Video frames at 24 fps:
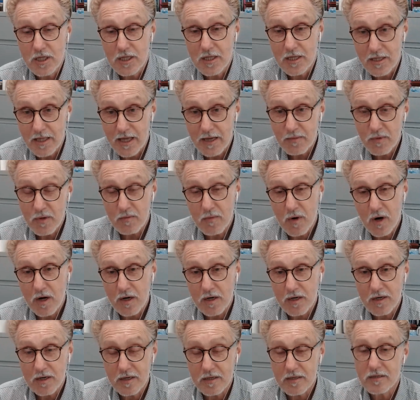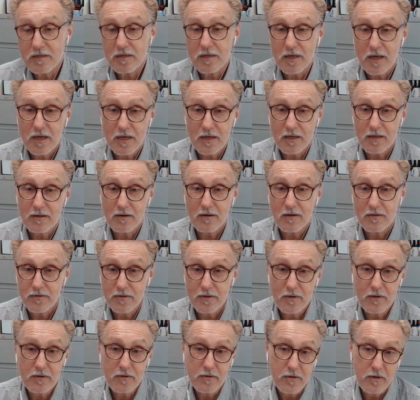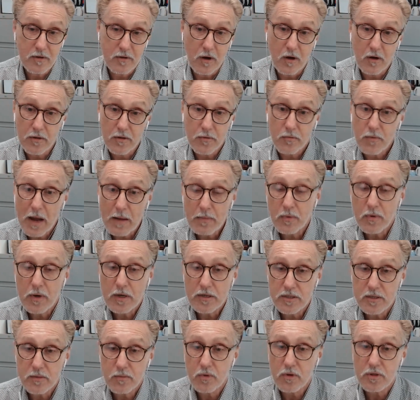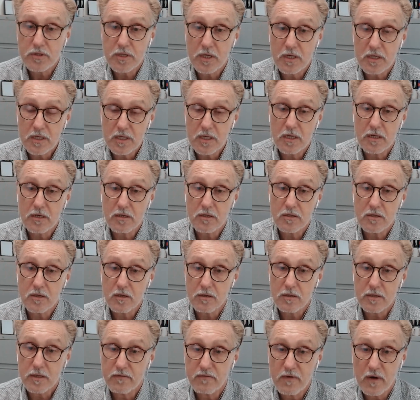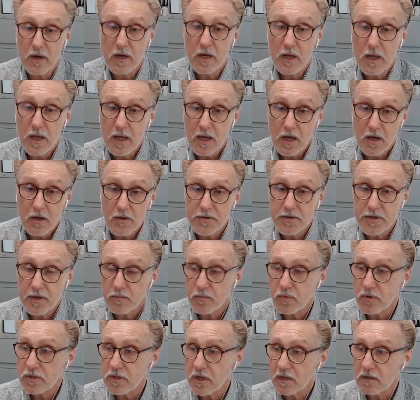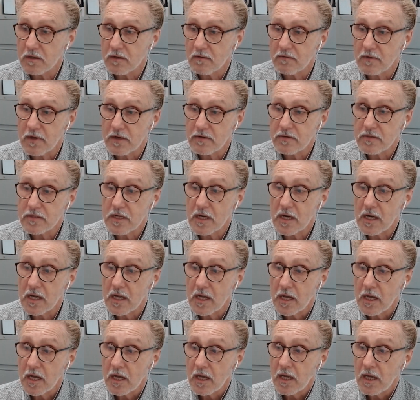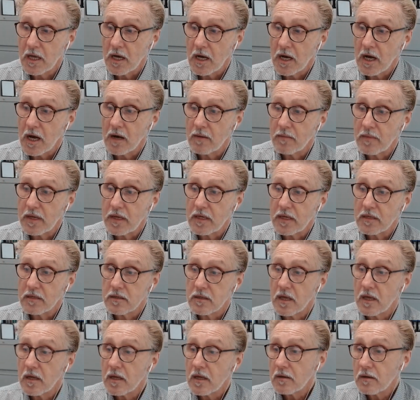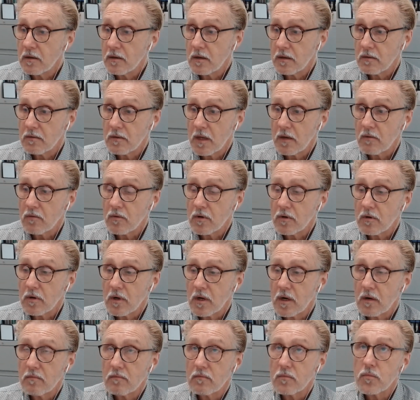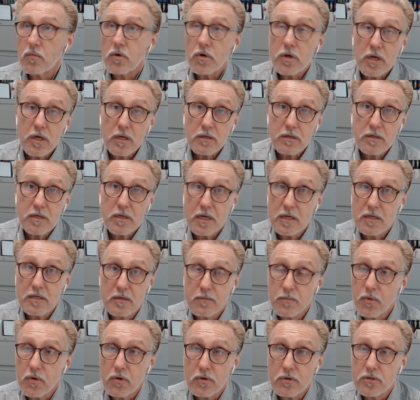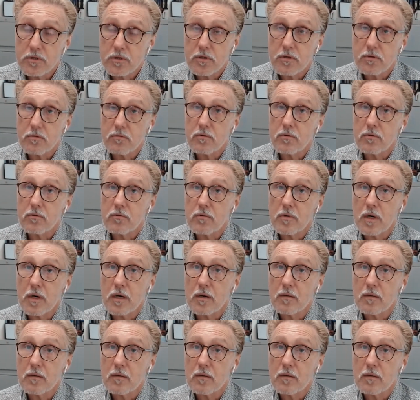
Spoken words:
the labor market, to getting all the wraparound supports they needed to live a healthy and productive lifestyle. And they were looking to get supports through